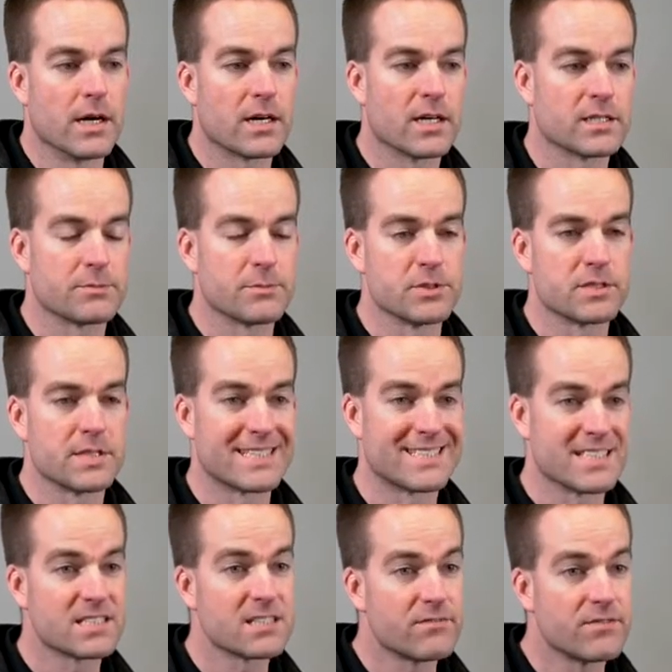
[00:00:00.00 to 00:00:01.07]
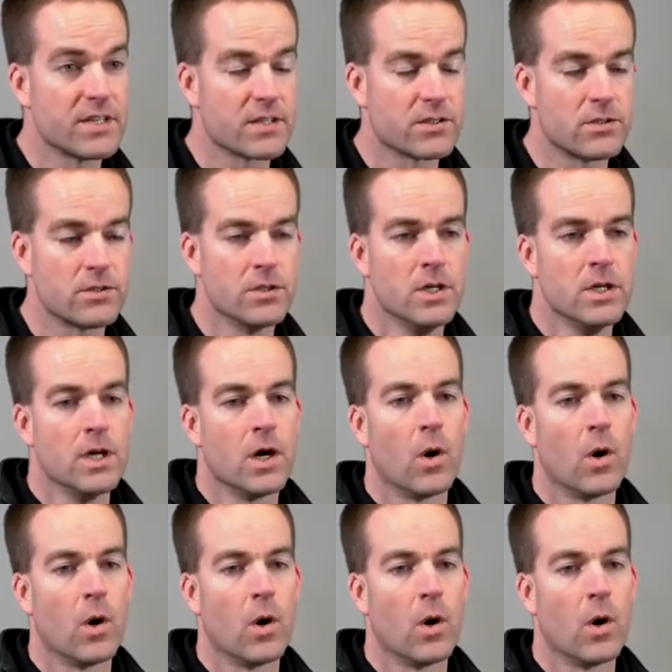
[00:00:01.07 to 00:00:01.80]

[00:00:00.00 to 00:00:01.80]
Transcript: a customer's existing vehicle,